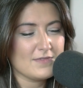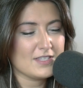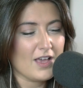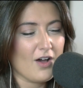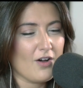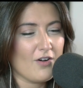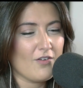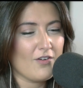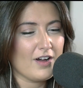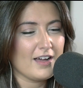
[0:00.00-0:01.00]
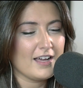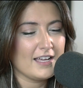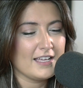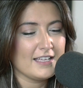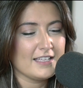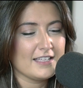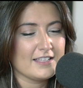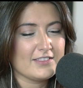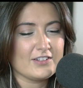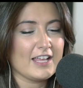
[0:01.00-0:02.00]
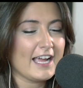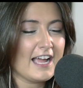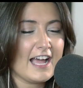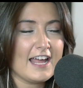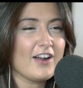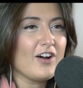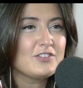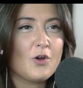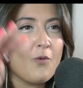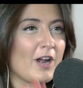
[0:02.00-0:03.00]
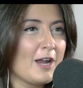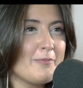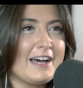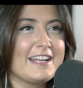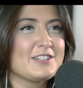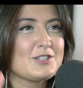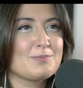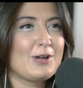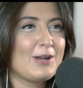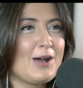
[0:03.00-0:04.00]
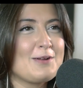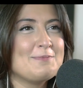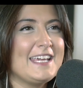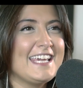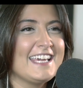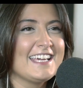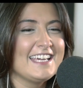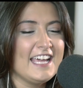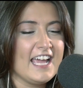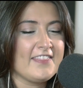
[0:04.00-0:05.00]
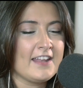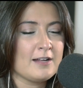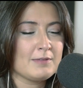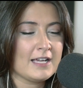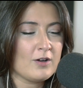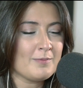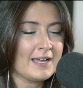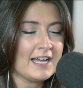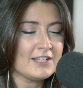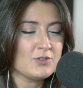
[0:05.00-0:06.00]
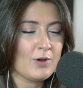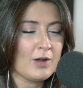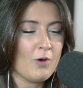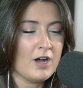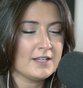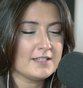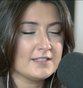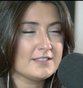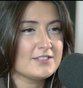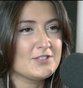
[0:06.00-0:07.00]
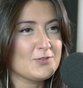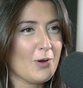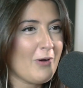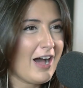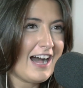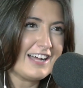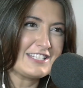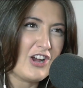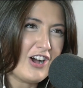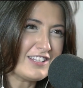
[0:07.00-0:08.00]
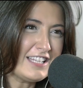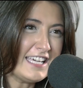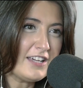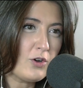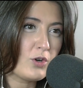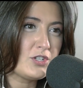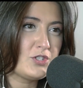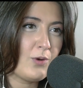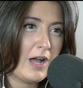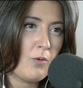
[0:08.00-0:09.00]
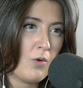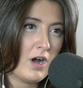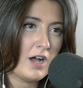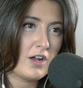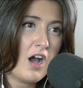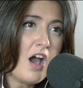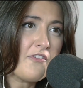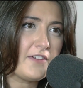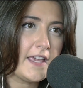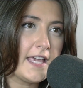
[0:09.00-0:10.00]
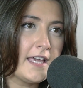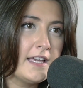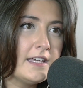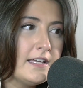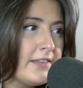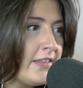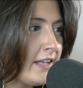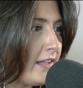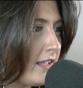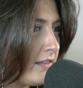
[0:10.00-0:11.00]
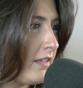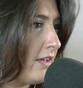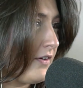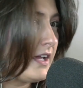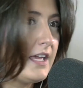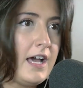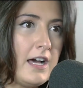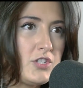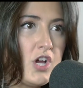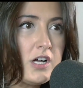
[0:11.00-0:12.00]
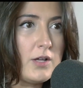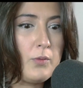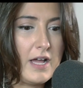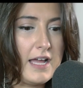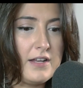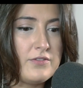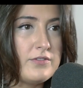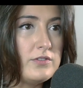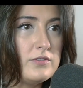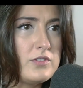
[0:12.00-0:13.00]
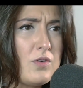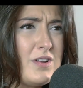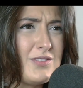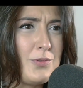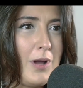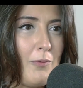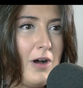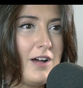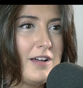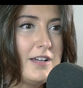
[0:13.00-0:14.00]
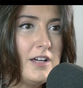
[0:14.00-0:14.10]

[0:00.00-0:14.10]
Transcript: So they're like, "I got it all. Don't worry about it. Just put it on me." And then I'm like, "Oh my God, do I want hot chocolate or do I want coffee?" And then if I get hot chocolate, what kind of donut do I want?